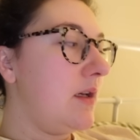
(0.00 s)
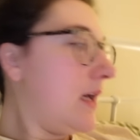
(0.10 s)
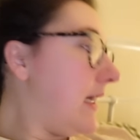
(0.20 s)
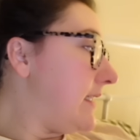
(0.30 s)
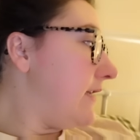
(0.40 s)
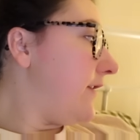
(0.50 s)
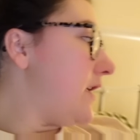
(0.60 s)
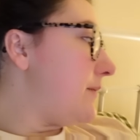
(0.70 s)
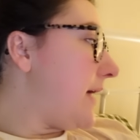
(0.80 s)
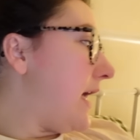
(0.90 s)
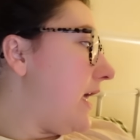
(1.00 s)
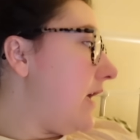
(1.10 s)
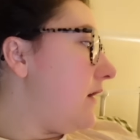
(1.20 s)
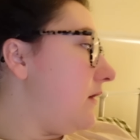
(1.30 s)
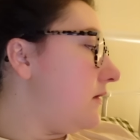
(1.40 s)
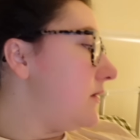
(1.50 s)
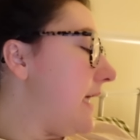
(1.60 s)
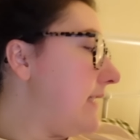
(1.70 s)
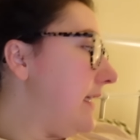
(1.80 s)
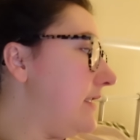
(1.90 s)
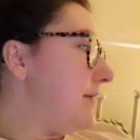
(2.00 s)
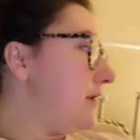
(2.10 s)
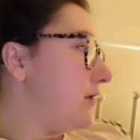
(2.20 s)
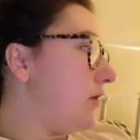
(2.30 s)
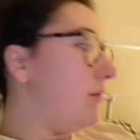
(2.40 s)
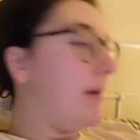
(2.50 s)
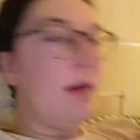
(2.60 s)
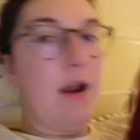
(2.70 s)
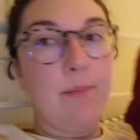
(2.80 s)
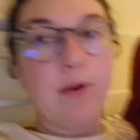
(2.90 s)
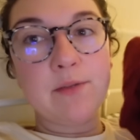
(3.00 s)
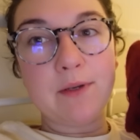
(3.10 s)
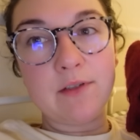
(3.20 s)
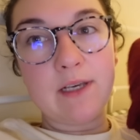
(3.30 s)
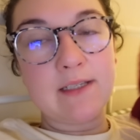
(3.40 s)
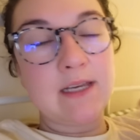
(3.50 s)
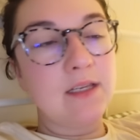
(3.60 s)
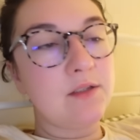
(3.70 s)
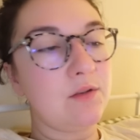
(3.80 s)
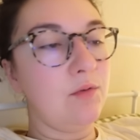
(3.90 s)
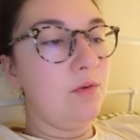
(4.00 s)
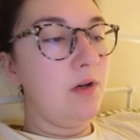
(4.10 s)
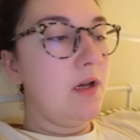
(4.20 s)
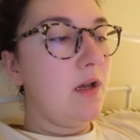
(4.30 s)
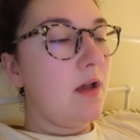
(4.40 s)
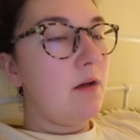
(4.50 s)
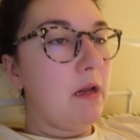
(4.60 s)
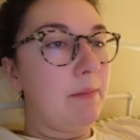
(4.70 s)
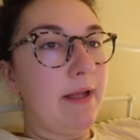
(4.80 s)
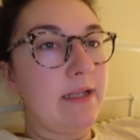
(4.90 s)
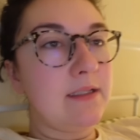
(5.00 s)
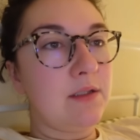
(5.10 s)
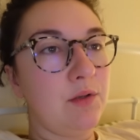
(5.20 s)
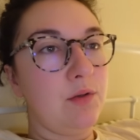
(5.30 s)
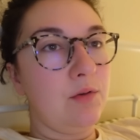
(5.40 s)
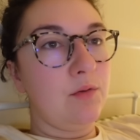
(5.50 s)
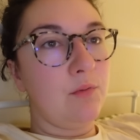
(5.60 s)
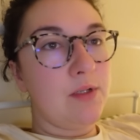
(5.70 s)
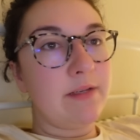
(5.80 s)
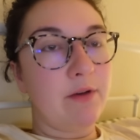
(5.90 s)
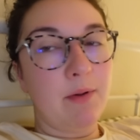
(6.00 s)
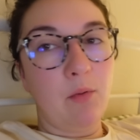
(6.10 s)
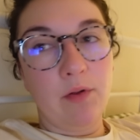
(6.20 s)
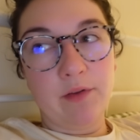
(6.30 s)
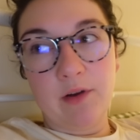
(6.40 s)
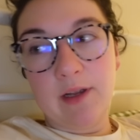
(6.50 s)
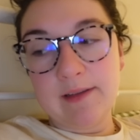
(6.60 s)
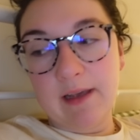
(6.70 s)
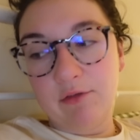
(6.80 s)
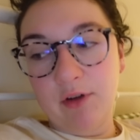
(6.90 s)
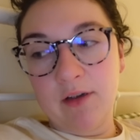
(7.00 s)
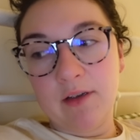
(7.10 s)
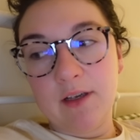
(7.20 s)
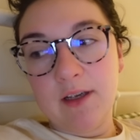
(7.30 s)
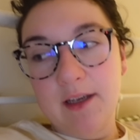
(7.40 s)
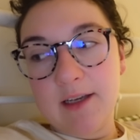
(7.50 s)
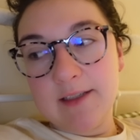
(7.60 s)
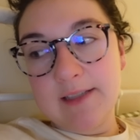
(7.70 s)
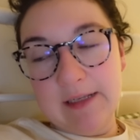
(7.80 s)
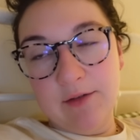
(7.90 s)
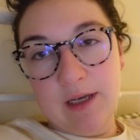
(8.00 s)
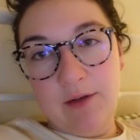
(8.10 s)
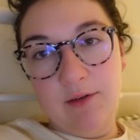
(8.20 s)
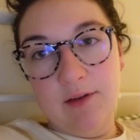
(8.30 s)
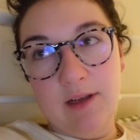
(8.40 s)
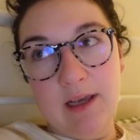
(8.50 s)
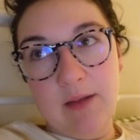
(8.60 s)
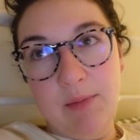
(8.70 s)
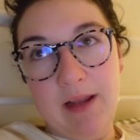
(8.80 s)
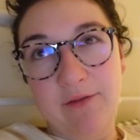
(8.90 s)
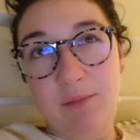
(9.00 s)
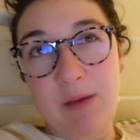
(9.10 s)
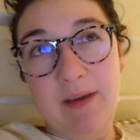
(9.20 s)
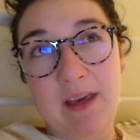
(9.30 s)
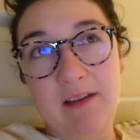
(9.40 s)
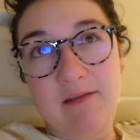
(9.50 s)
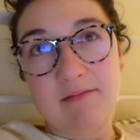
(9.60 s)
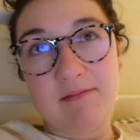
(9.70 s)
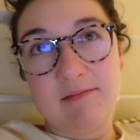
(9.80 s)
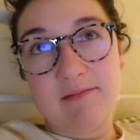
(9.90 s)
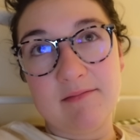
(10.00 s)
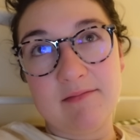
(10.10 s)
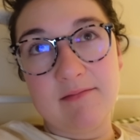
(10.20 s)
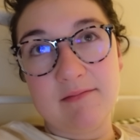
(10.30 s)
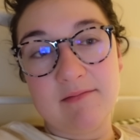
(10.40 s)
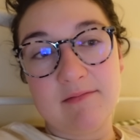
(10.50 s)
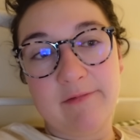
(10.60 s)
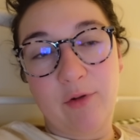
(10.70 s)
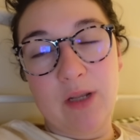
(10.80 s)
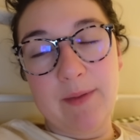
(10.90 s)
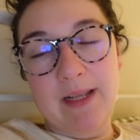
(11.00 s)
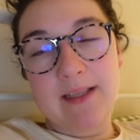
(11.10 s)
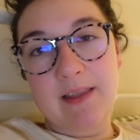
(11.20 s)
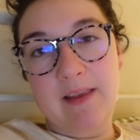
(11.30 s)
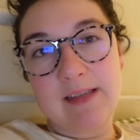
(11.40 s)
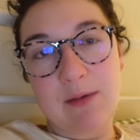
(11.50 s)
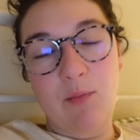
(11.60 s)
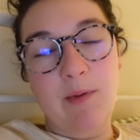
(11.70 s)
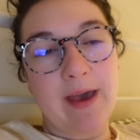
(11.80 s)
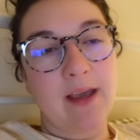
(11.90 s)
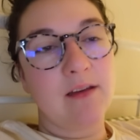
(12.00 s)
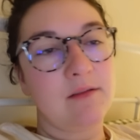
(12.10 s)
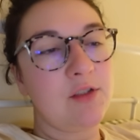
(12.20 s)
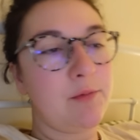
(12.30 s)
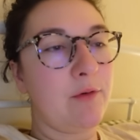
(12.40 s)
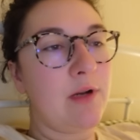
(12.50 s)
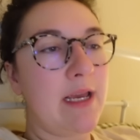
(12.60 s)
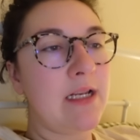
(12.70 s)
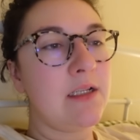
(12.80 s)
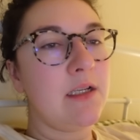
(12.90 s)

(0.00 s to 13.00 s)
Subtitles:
I didn't finish my 10 centimetres on my cranberry sweater last night, so my plan is to, once I've got my water, etc., settle down in bed for maybe 40 minutes. I think Sam will be back just before 9